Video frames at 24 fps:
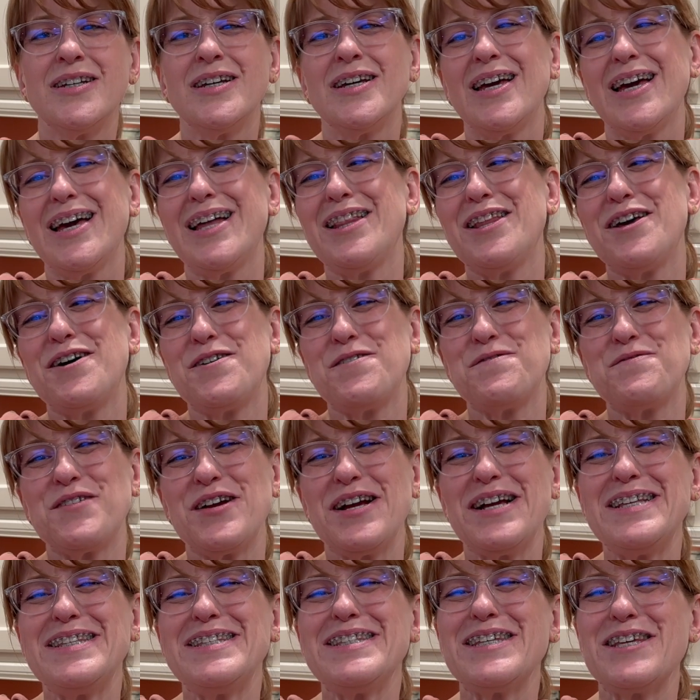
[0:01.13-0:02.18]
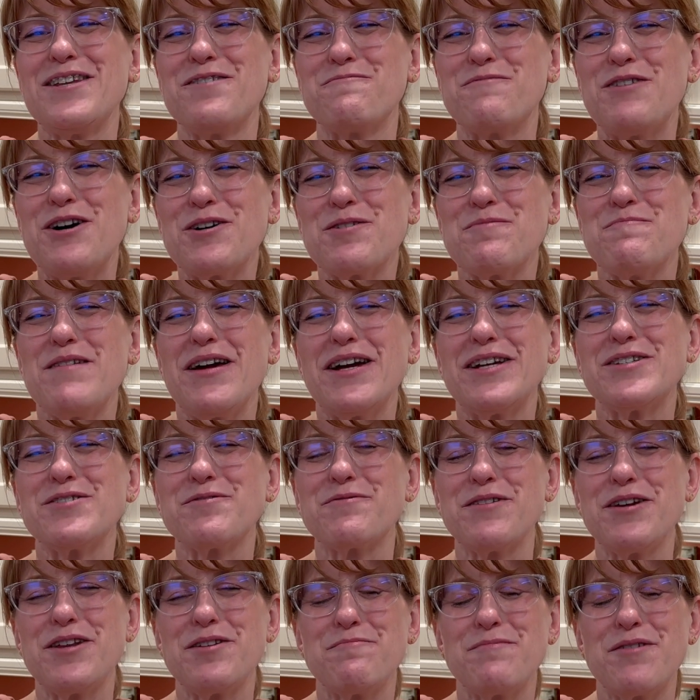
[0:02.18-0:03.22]
Hello friends, and welcome back to
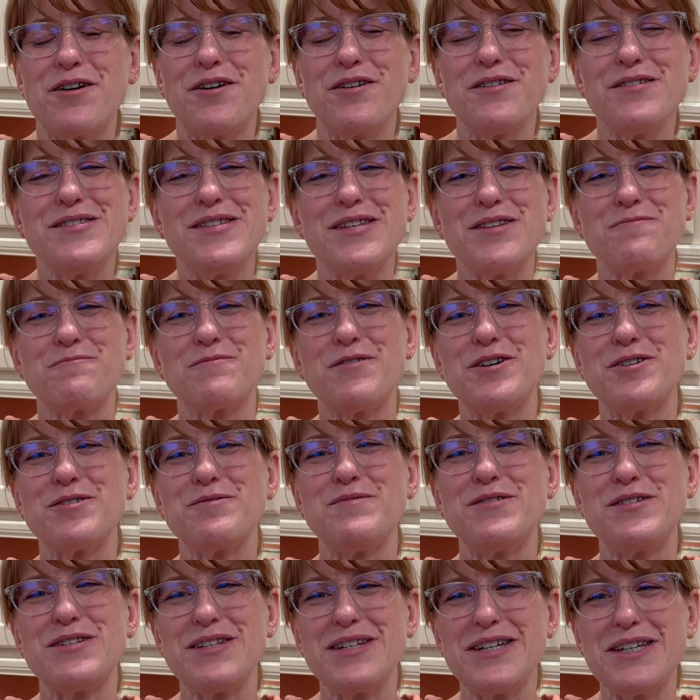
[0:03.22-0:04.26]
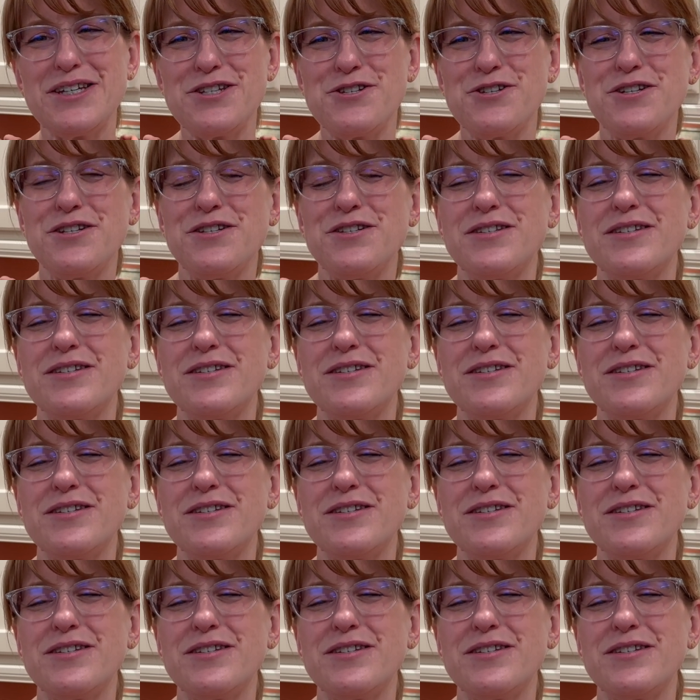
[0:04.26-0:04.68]
Random Hearts, and welcome to the kitchen.